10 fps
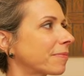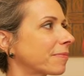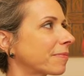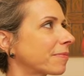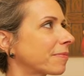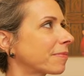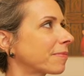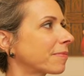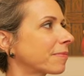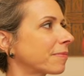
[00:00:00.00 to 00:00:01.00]

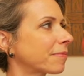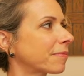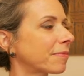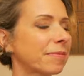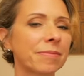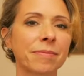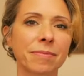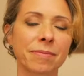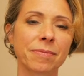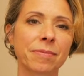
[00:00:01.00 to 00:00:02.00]

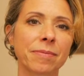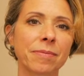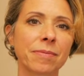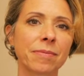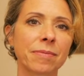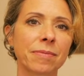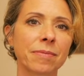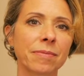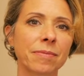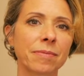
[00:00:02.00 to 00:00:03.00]

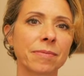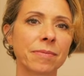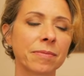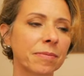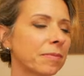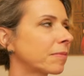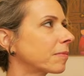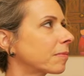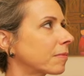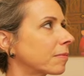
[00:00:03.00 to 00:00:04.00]

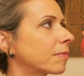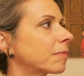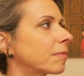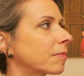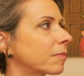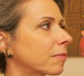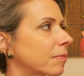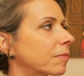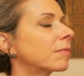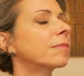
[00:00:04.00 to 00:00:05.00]

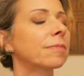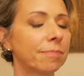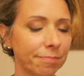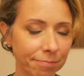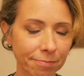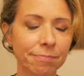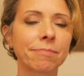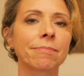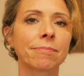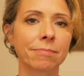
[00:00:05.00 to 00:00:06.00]

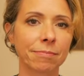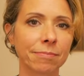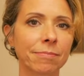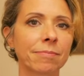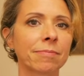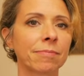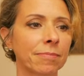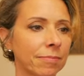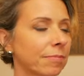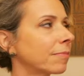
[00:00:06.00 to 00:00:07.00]

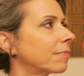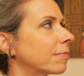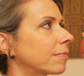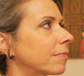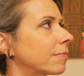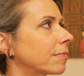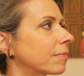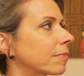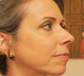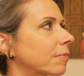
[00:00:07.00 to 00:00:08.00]
[no speech]